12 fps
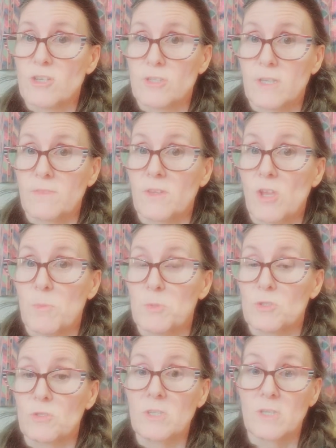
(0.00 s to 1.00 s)
given the
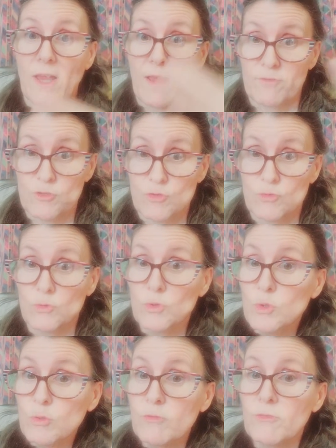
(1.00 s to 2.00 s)
opportunity to have
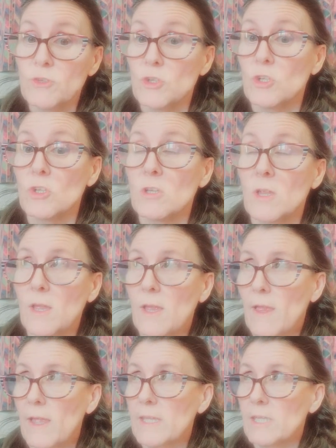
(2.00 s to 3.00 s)
true, full,
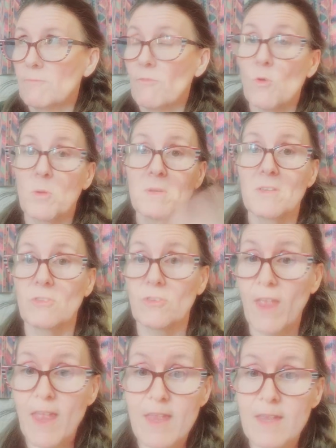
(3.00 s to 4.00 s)
informed
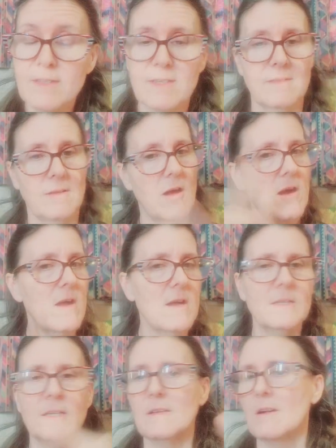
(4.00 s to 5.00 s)
consent, and
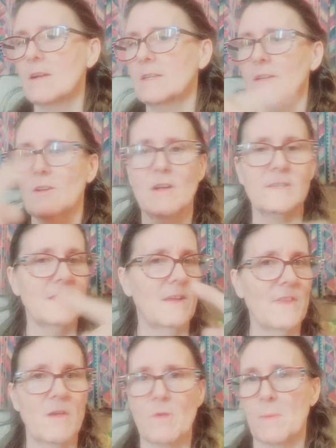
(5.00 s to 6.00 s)
on and on and on down
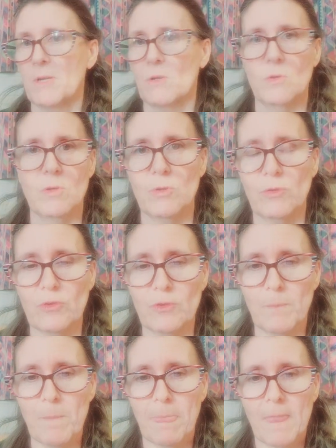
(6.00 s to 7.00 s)
that rabbit hole goes.
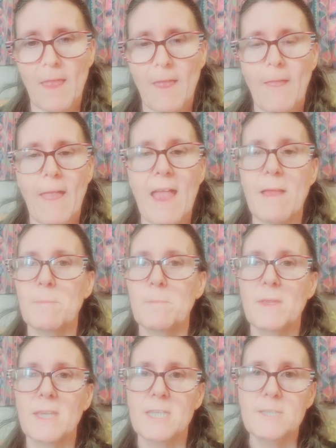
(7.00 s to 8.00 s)
And
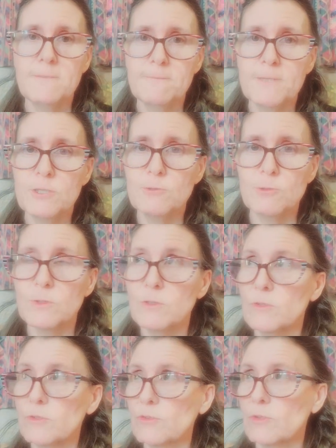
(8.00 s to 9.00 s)

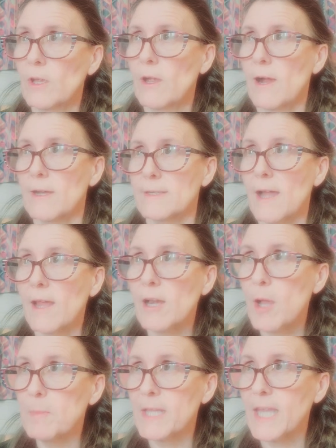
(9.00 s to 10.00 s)
individuals are not
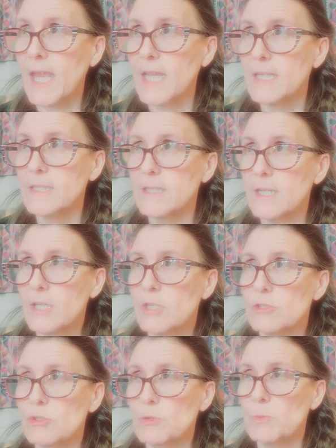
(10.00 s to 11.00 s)
obligated
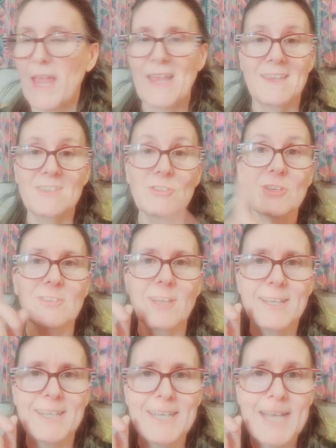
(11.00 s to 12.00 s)
to, and this is
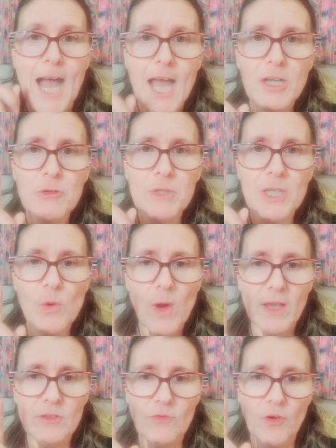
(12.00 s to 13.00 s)
not a
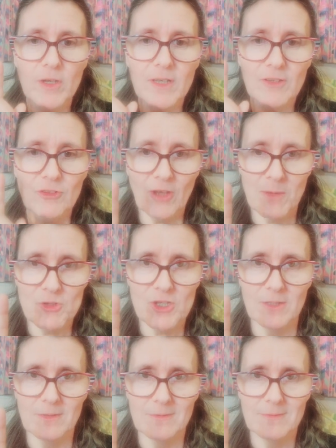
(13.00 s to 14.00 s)
request for an
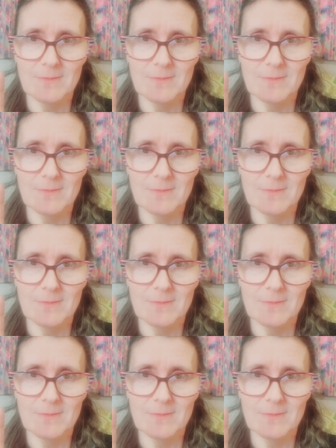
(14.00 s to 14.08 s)
exemption.